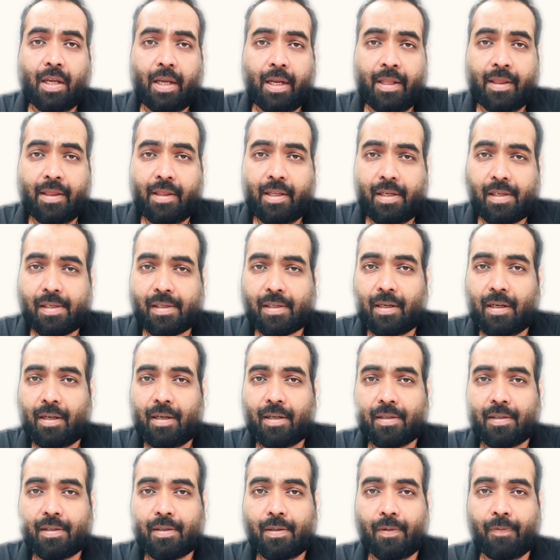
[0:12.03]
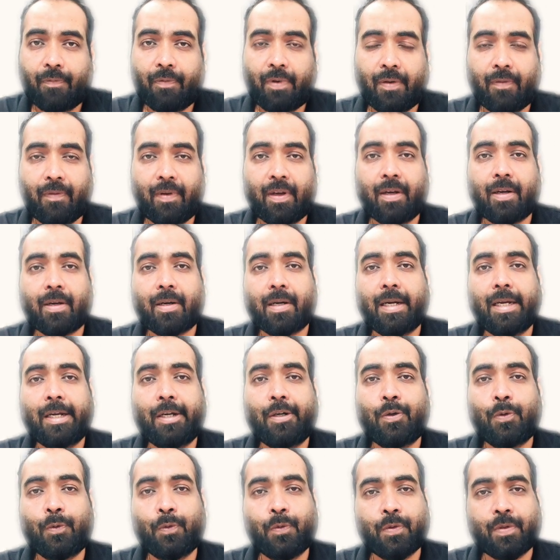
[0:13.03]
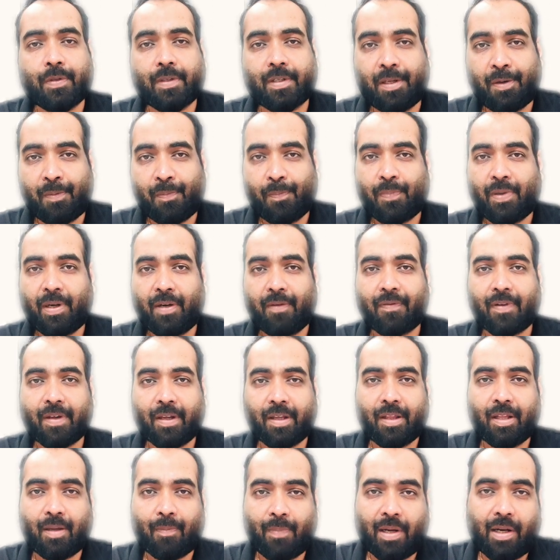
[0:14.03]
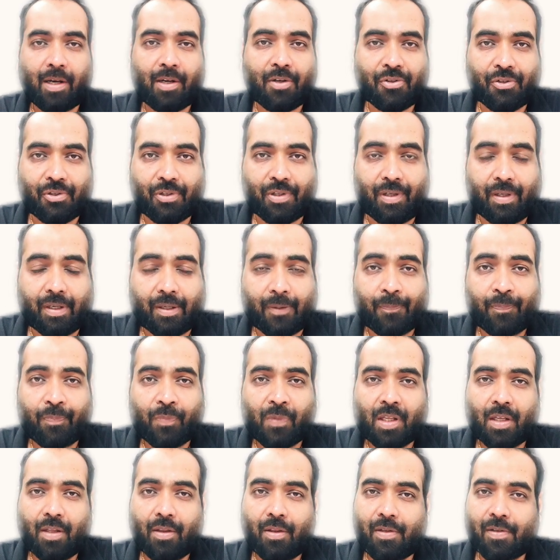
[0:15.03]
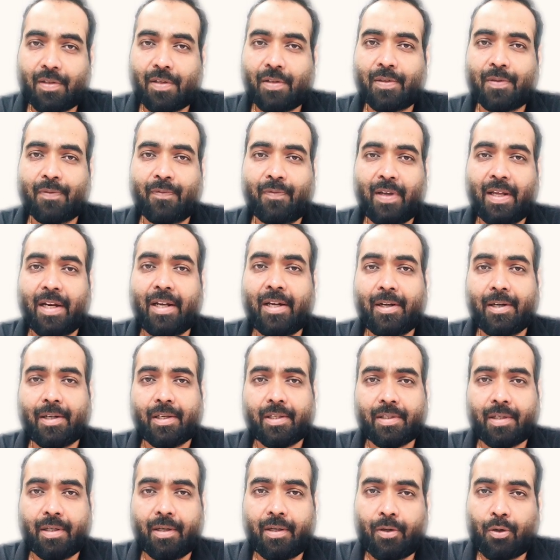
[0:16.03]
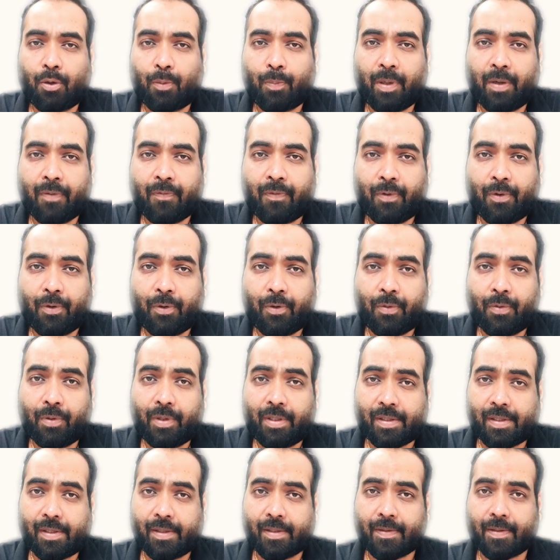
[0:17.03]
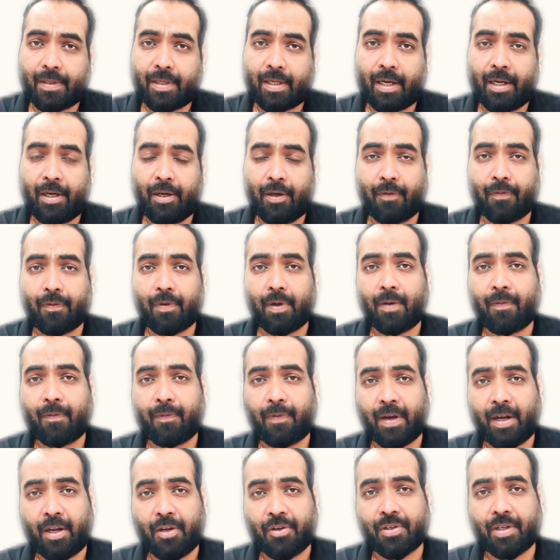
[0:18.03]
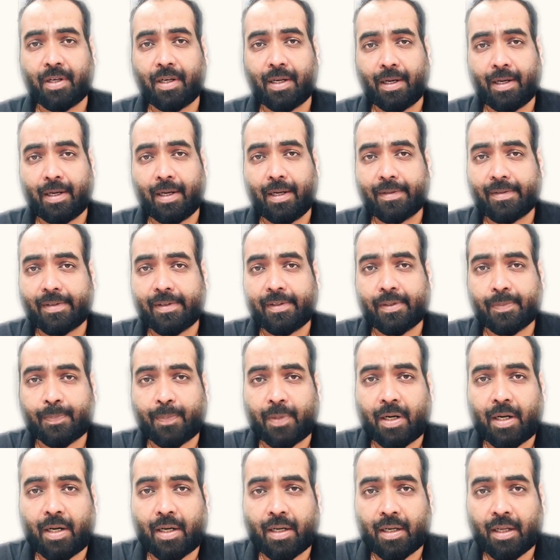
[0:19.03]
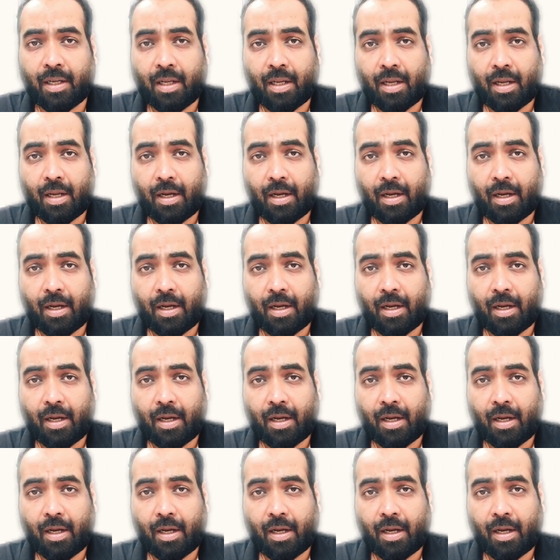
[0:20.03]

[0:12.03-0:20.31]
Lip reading: In this class, we will try to simplify the balance sheet. This is a very interesting topic for you. This is kind of a financial analysis part